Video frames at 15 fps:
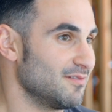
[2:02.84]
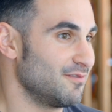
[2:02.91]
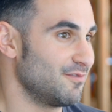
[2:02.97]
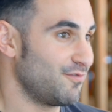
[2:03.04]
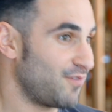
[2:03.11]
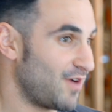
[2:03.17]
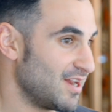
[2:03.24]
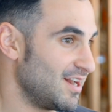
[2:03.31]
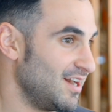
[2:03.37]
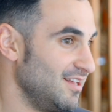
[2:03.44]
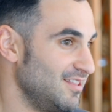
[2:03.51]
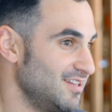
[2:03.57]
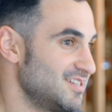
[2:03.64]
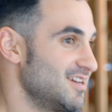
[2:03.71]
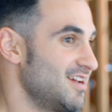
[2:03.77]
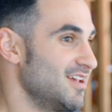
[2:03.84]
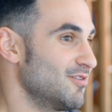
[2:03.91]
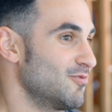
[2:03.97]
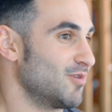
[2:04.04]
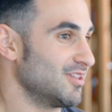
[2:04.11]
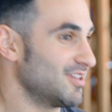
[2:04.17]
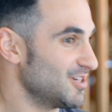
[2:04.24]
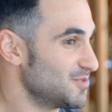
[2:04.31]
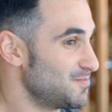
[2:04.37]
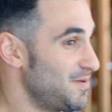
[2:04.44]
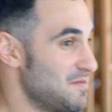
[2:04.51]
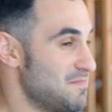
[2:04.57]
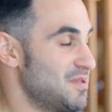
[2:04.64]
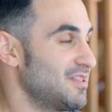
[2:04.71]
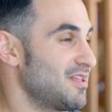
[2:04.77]
Finally, there's like quite an
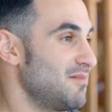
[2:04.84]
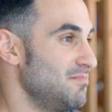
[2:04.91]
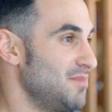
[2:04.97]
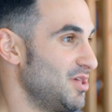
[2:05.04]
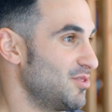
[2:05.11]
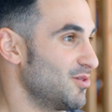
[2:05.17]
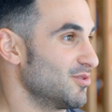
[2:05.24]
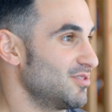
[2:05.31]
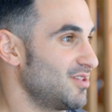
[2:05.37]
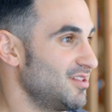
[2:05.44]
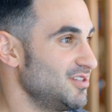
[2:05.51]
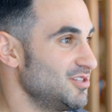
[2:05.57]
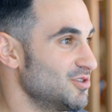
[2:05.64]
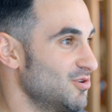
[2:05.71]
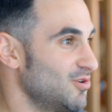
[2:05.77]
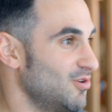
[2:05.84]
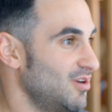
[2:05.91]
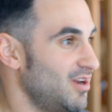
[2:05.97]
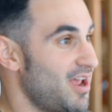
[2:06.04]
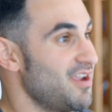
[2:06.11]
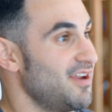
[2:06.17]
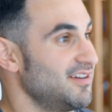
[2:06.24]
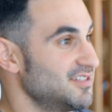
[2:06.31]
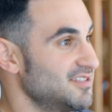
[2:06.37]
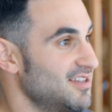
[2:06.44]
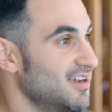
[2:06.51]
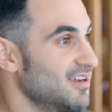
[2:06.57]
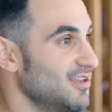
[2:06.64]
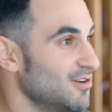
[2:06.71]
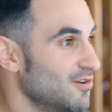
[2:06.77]
experimental method that is called layer
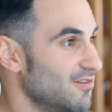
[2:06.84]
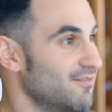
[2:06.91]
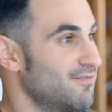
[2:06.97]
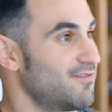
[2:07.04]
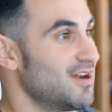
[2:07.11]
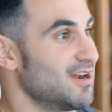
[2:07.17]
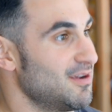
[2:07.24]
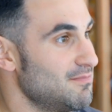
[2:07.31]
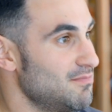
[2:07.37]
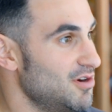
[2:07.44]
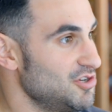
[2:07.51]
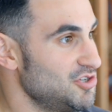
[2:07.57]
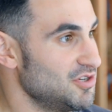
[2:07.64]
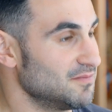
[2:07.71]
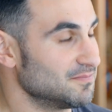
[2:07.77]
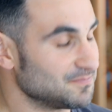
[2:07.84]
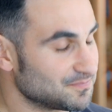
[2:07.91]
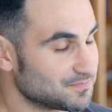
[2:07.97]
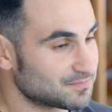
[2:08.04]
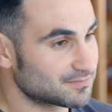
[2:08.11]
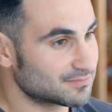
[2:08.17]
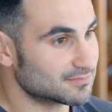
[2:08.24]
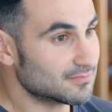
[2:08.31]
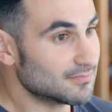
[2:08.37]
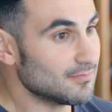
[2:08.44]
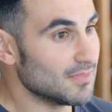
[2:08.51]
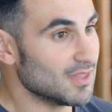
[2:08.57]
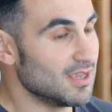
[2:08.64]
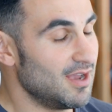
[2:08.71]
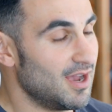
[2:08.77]
stacking or frankenmerging.
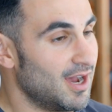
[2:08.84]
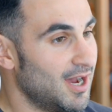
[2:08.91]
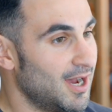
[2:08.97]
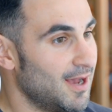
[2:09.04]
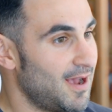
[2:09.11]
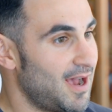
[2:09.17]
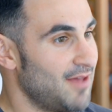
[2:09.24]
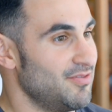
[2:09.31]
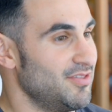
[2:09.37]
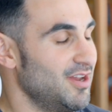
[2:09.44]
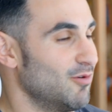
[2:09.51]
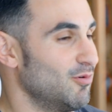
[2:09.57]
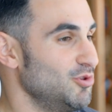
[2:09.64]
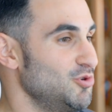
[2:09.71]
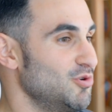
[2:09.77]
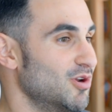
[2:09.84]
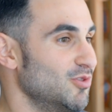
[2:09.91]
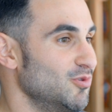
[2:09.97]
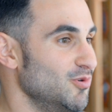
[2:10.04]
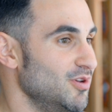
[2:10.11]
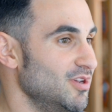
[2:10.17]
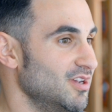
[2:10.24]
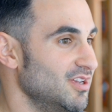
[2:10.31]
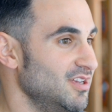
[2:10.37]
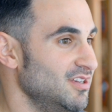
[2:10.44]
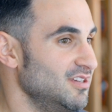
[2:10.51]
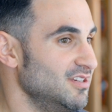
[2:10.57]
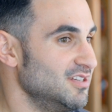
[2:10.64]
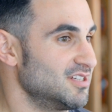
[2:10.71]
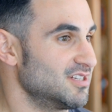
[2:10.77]
And there what you are doing
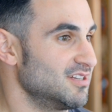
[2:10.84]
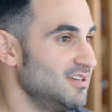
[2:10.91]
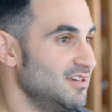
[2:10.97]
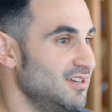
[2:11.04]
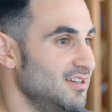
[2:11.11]
is